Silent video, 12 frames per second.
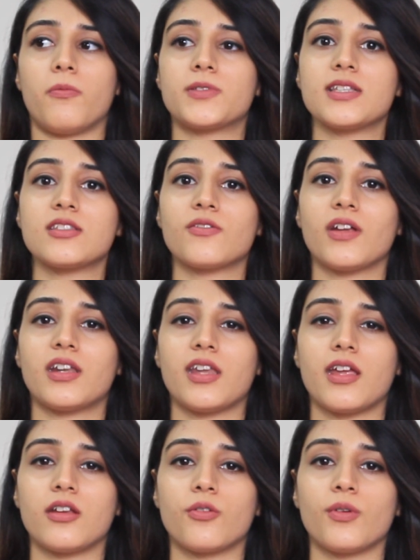since we
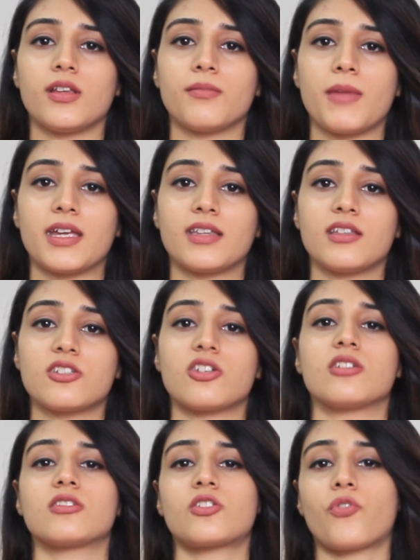are making these
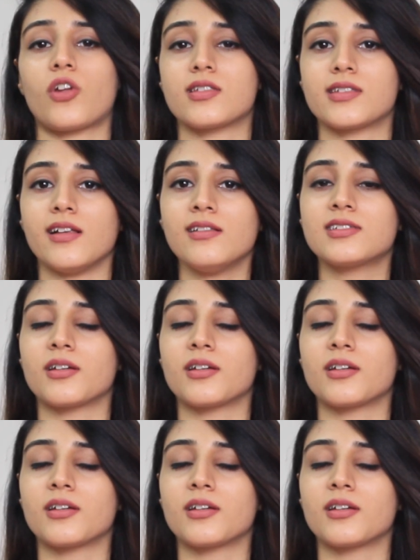changes for ourselves,